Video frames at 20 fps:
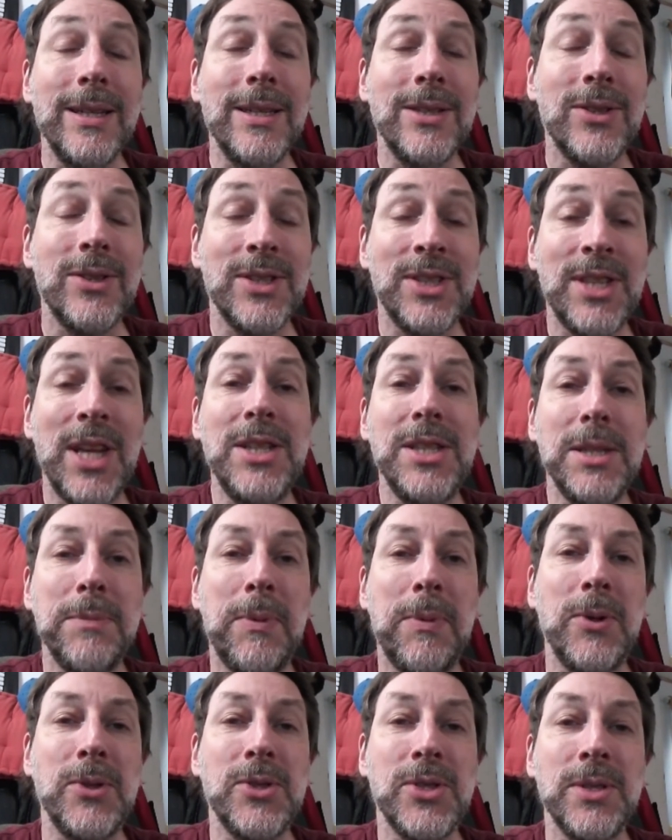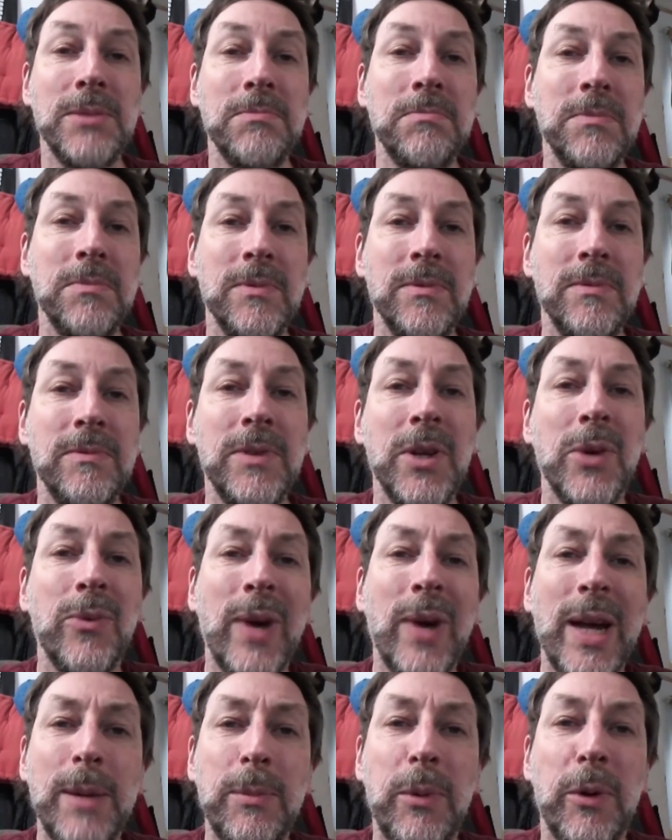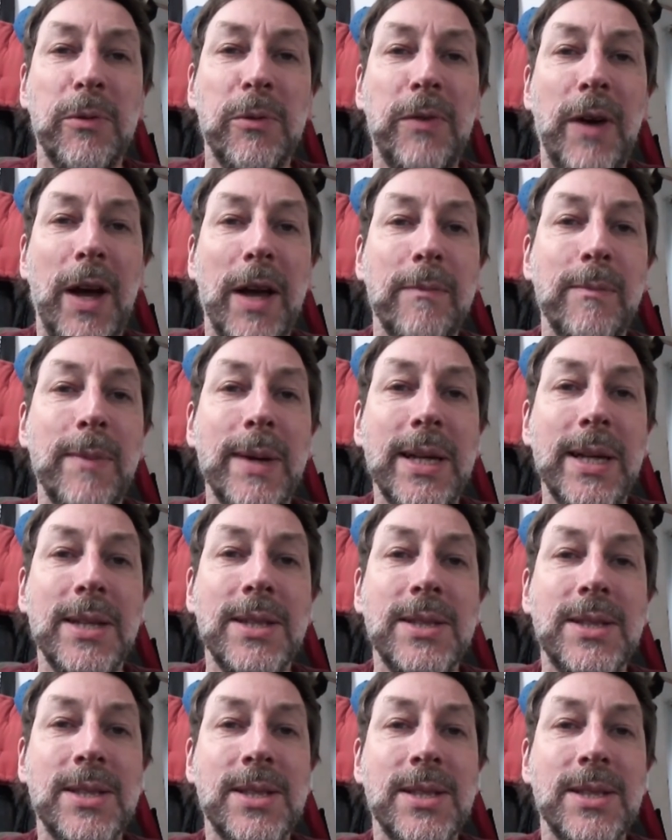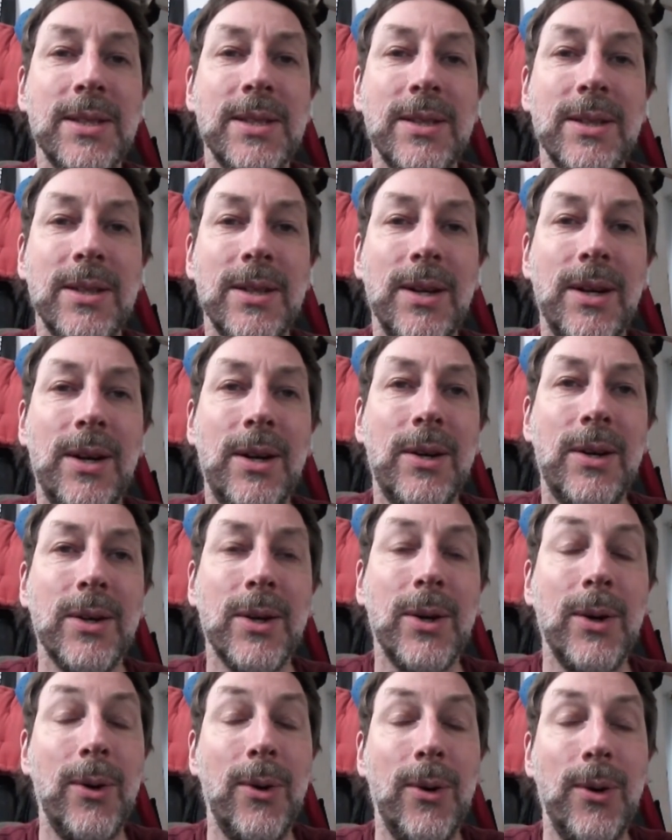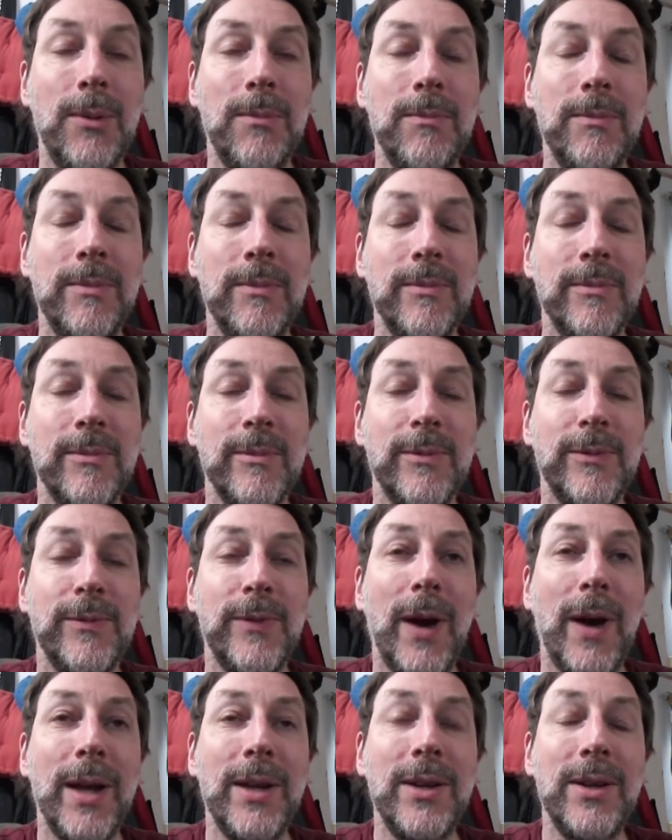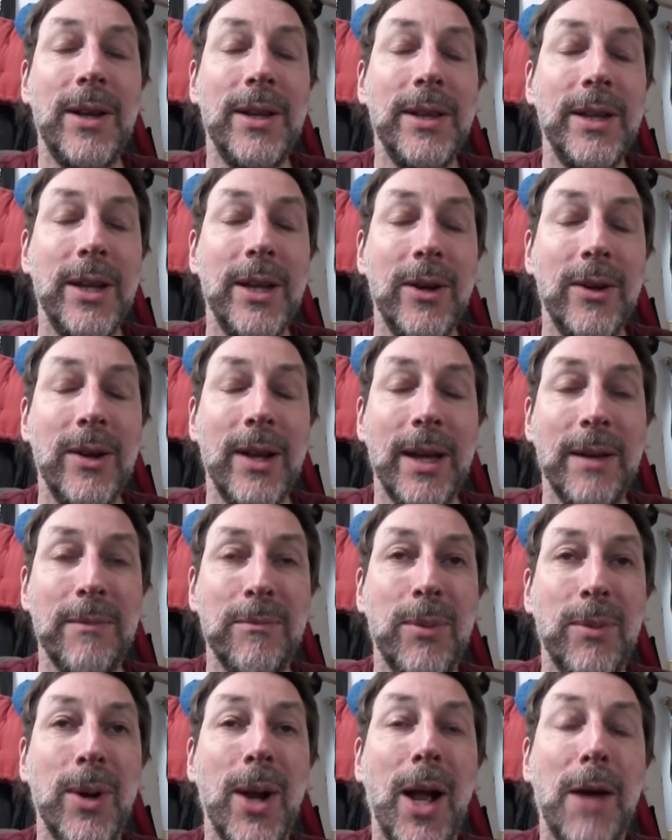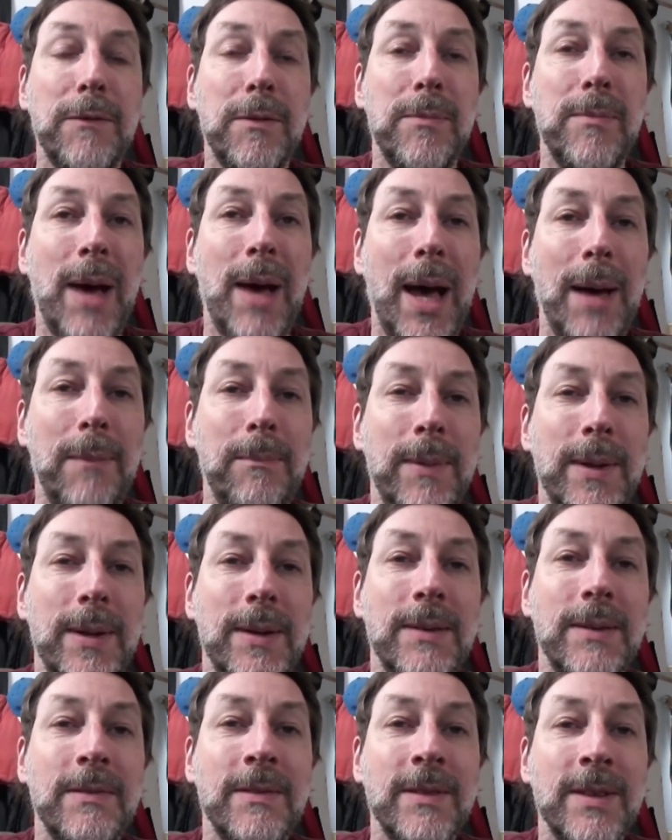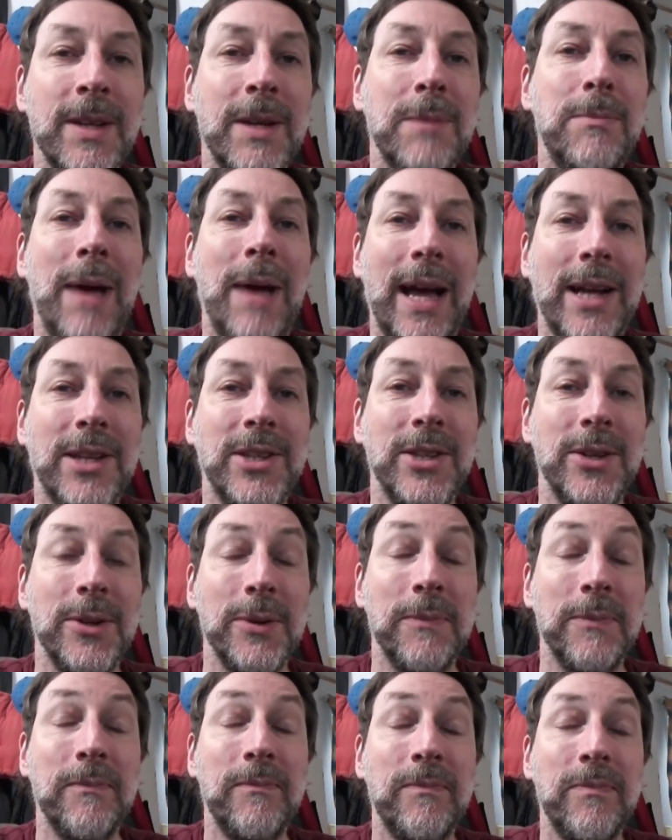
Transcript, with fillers: So I said to the person, If you wait about five minutes, I'll go home, find it on the internet, print off a map, and come back to you.